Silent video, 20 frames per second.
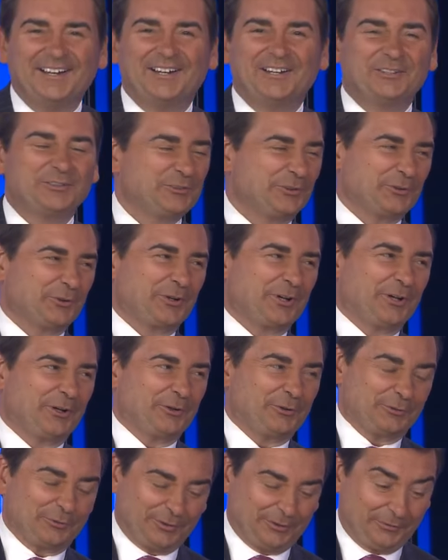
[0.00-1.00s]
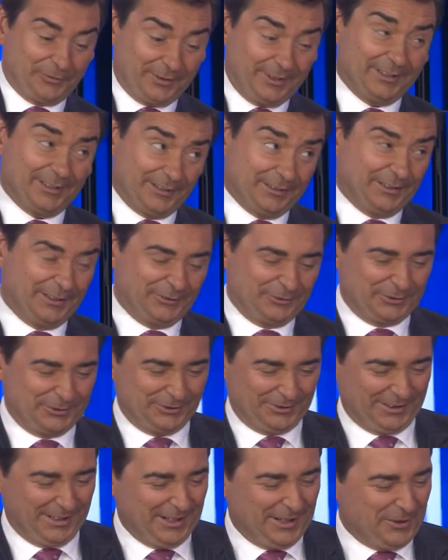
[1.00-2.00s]
Still calling yourself a kid. That's, yeah,
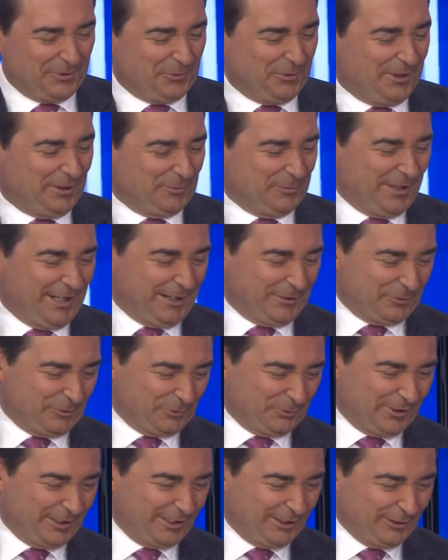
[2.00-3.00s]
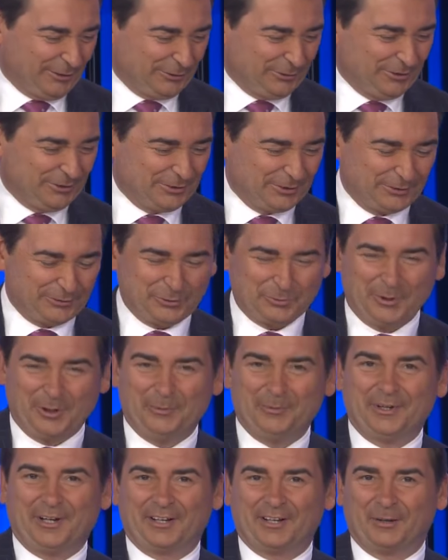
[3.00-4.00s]
that's good. right. We are back with Ray Larson in just a
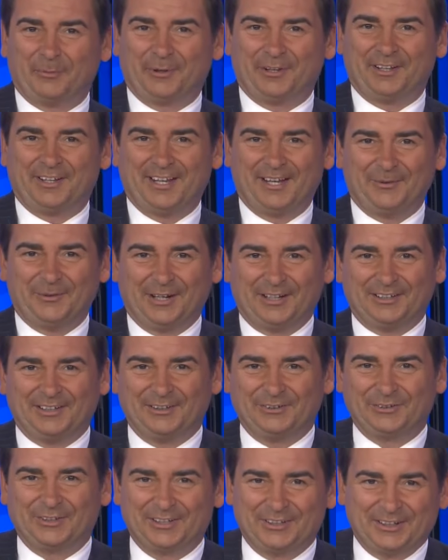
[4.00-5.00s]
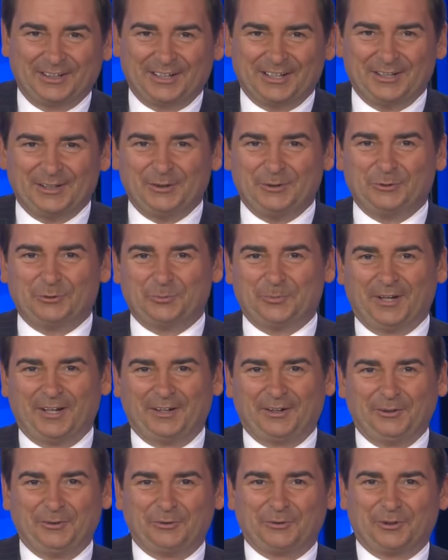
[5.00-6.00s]
moment on WKYT's Kentucky
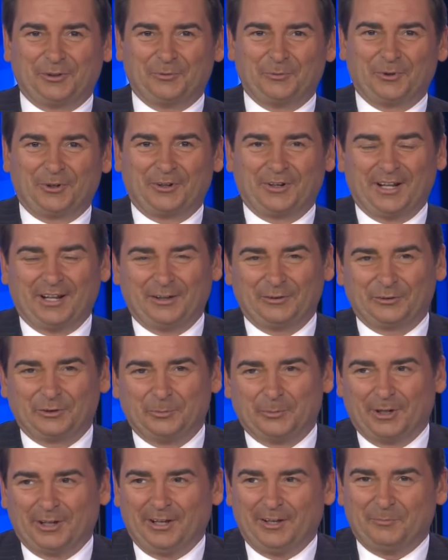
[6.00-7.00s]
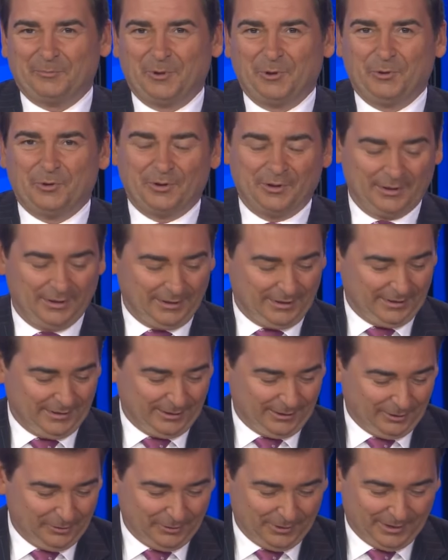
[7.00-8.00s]
Newsmakers, and we're going to ask him a lot more,
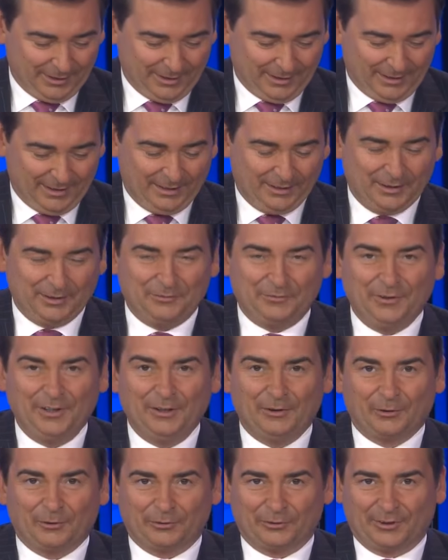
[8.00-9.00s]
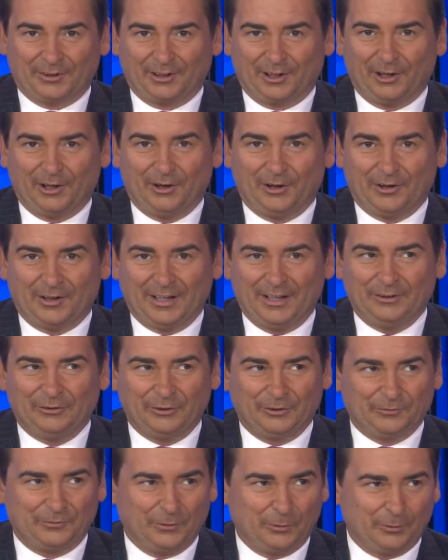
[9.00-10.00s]
including uh, how he feels that law is
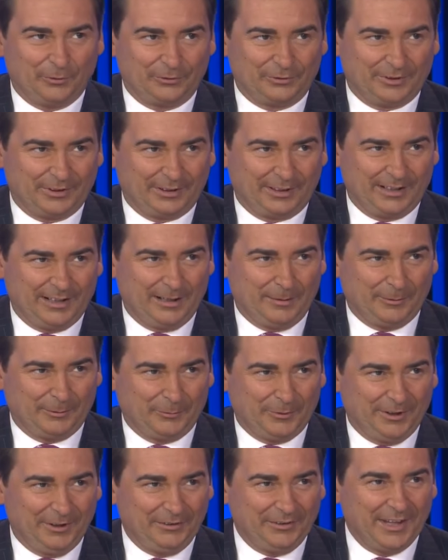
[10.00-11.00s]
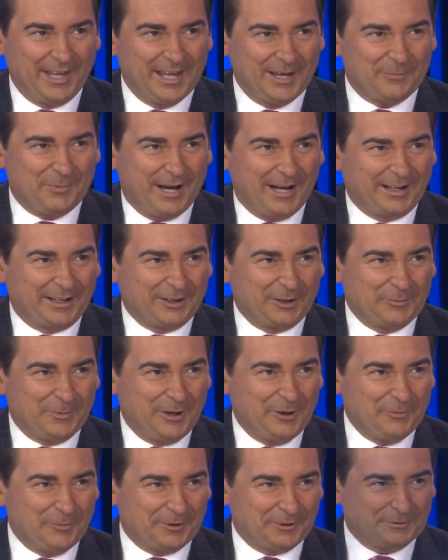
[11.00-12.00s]
enforced in the Commonwealth. Back in a
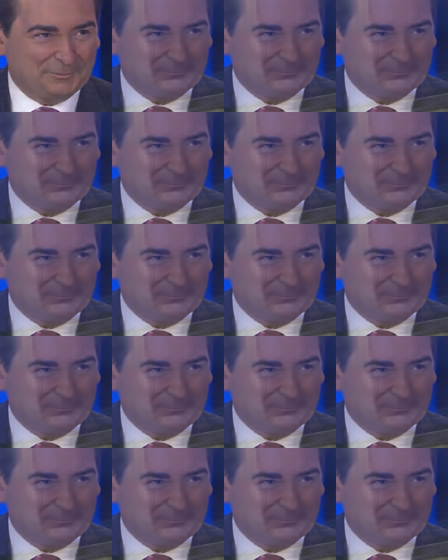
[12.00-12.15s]
moment.